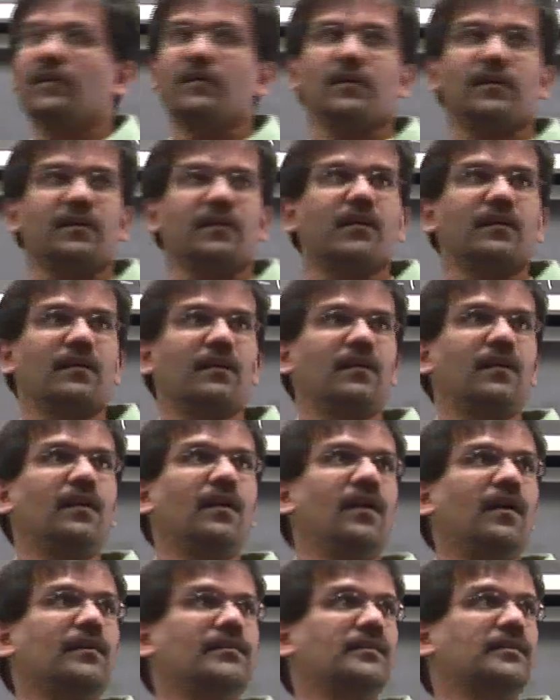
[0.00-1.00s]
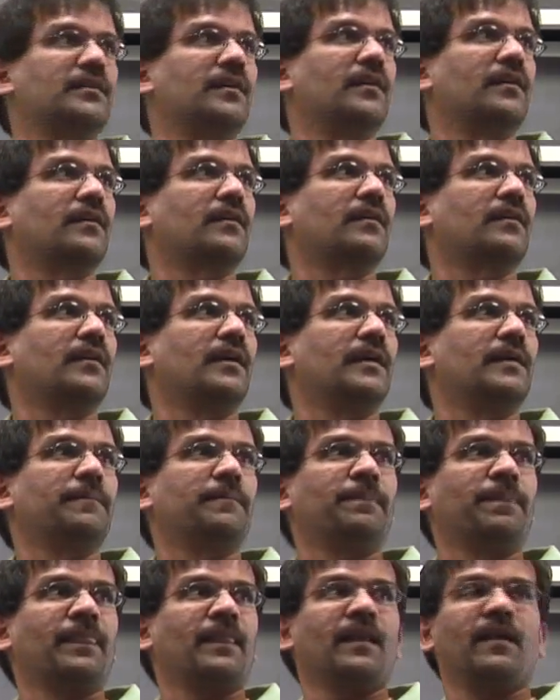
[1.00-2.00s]
a long chunk, right?
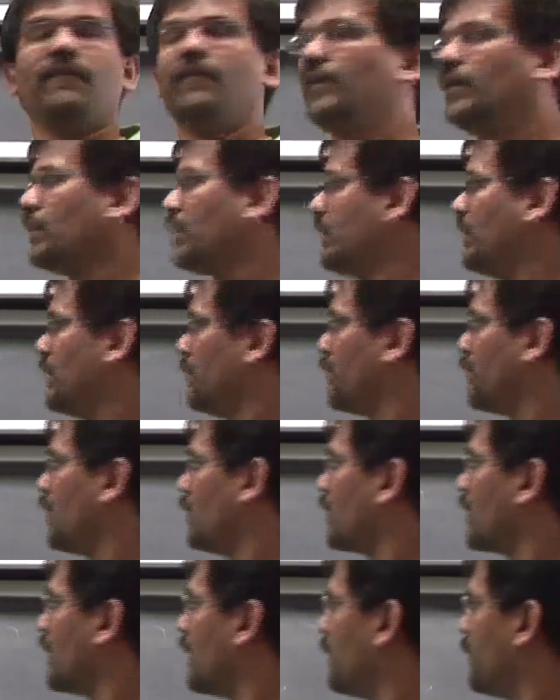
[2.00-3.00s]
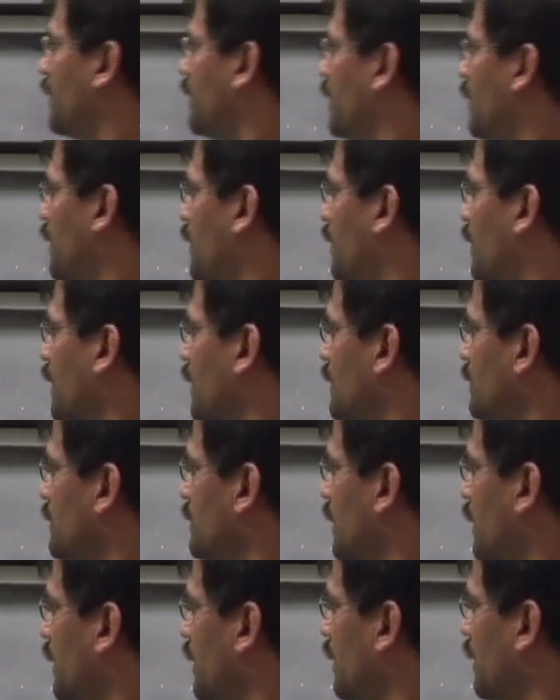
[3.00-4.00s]
When you write the program, you can
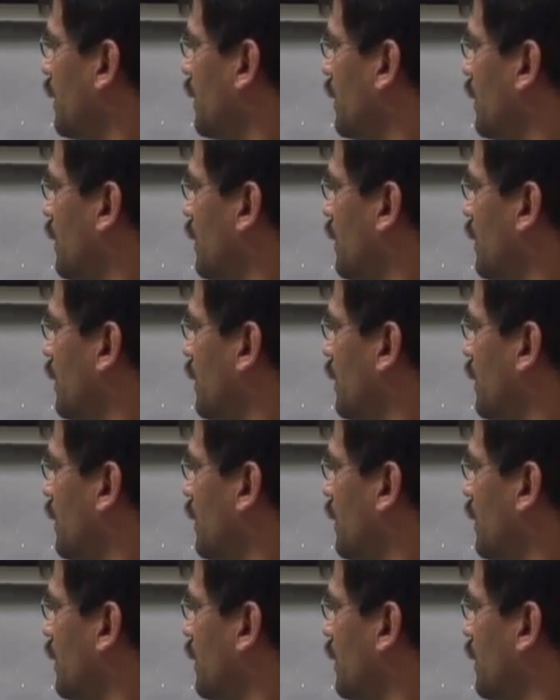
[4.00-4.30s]
say